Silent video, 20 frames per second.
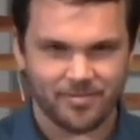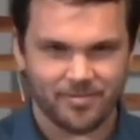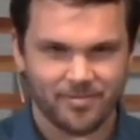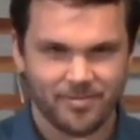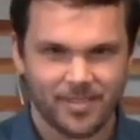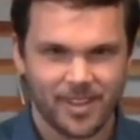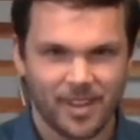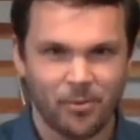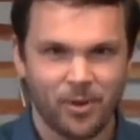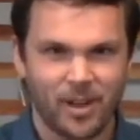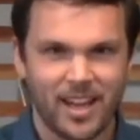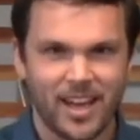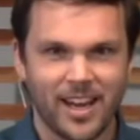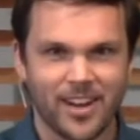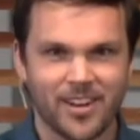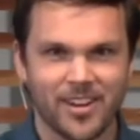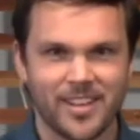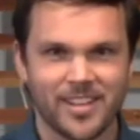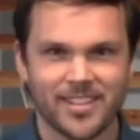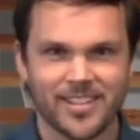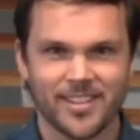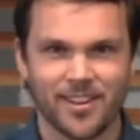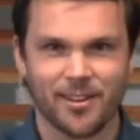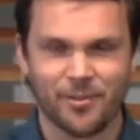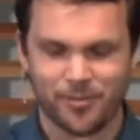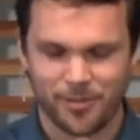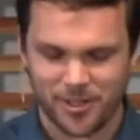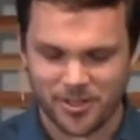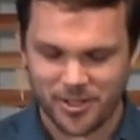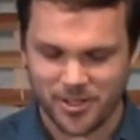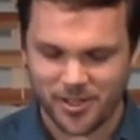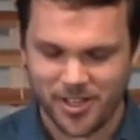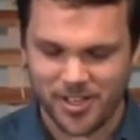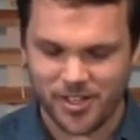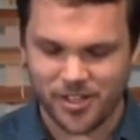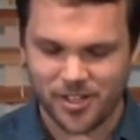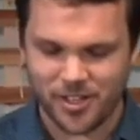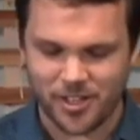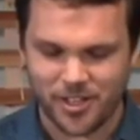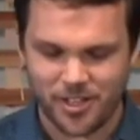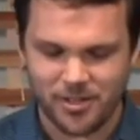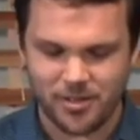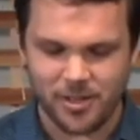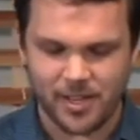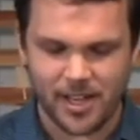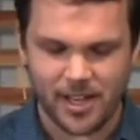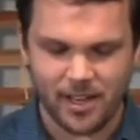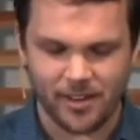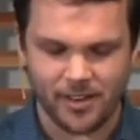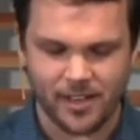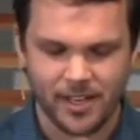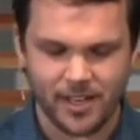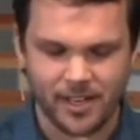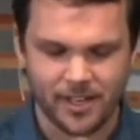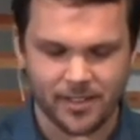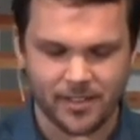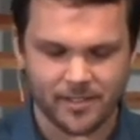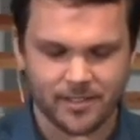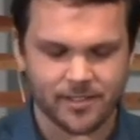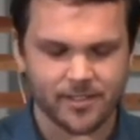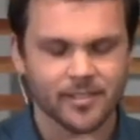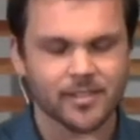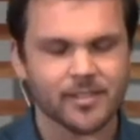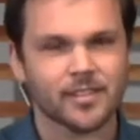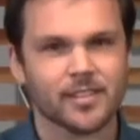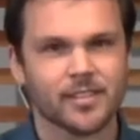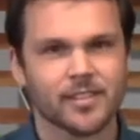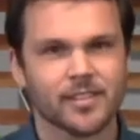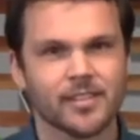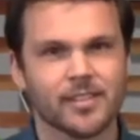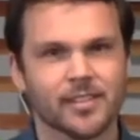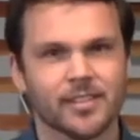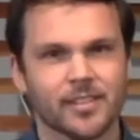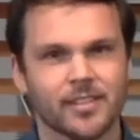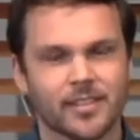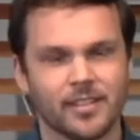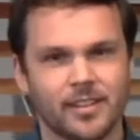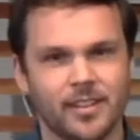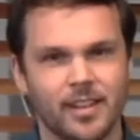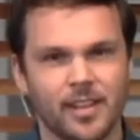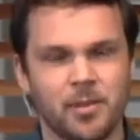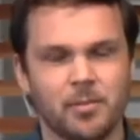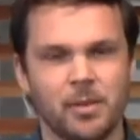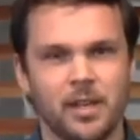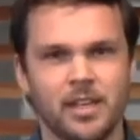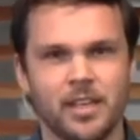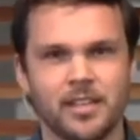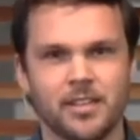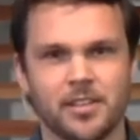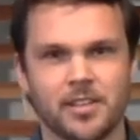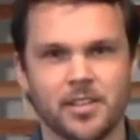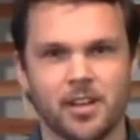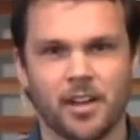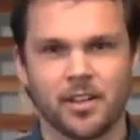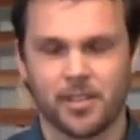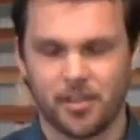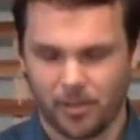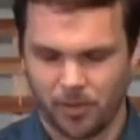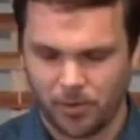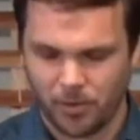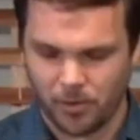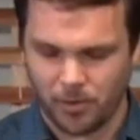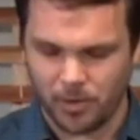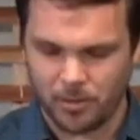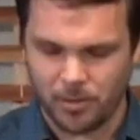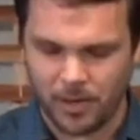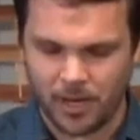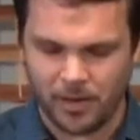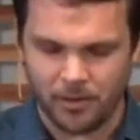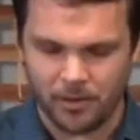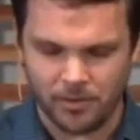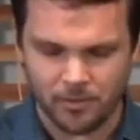And what areas of frustration are you carrying that you may need to talk to the Lord about?